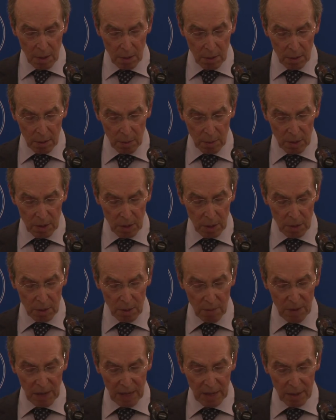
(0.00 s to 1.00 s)
The result
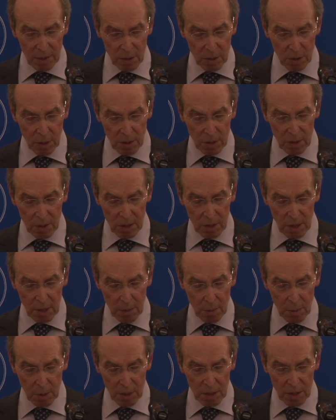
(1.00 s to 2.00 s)
of that
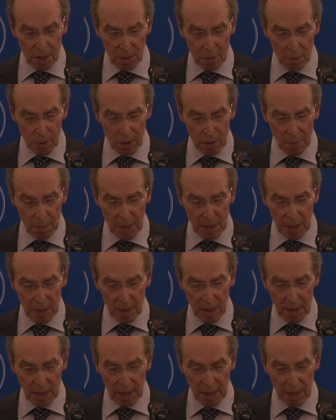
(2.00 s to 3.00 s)
uncertainty will mean
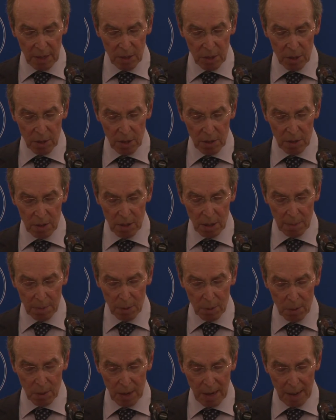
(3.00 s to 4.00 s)
that each
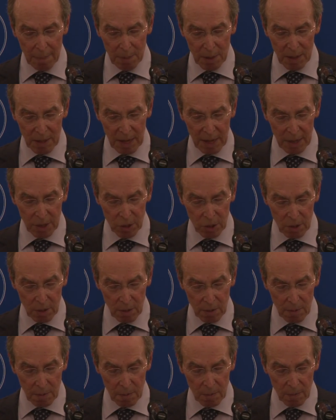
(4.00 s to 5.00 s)
subsequent
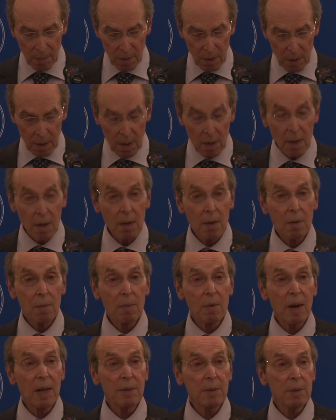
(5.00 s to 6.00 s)
application,
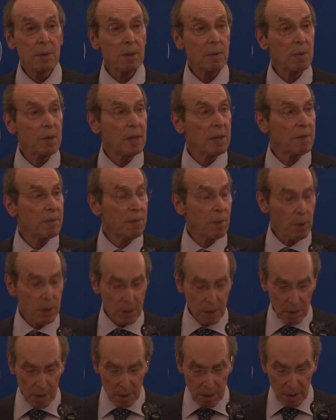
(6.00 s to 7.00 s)
rather than
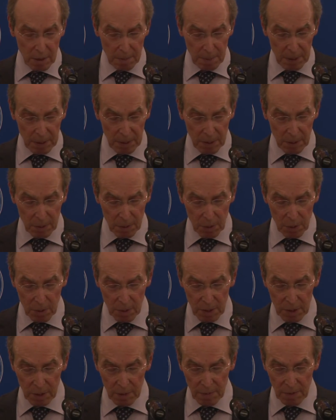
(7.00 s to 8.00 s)
reinforcing the opinio
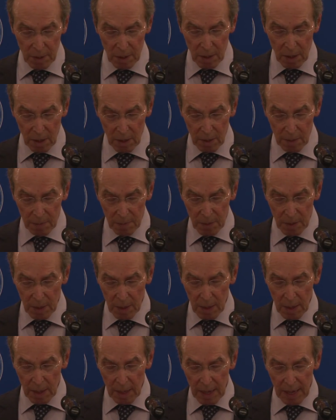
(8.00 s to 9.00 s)
iuris of the law
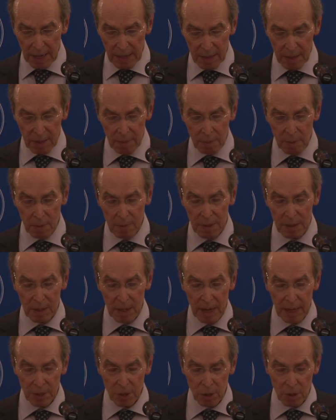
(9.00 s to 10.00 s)
and its
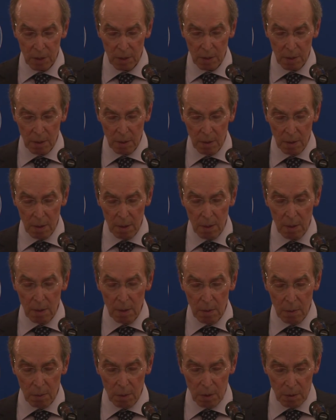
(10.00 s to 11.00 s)
implementation,
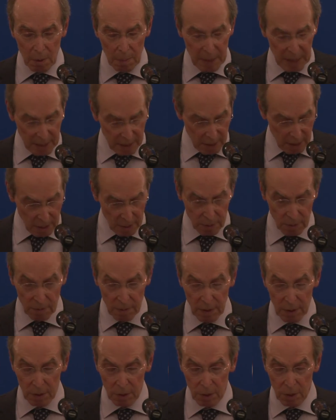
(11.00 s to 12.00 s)
will remain
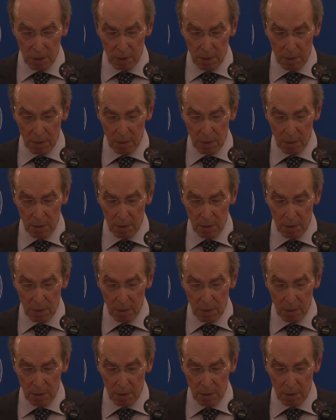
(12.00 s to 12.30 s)
controversial.